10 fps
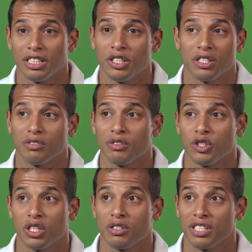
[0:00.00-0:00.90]
just
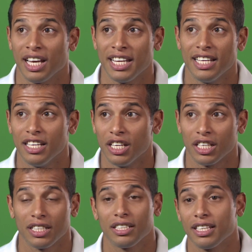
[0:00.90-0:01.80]
just I needed
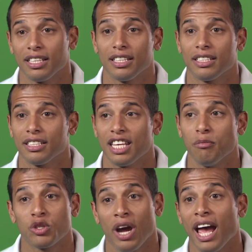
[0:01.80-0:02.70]
to
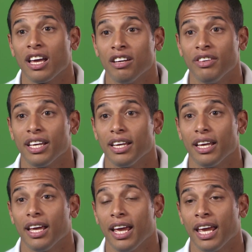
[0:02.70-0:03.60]
keep track of it
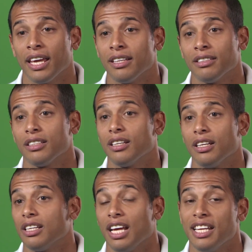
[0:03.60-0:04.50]
and
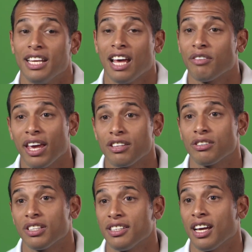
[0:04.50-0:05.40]
I didn't have
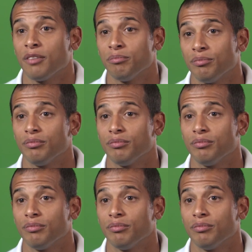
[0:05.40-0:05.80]
cancer at the time.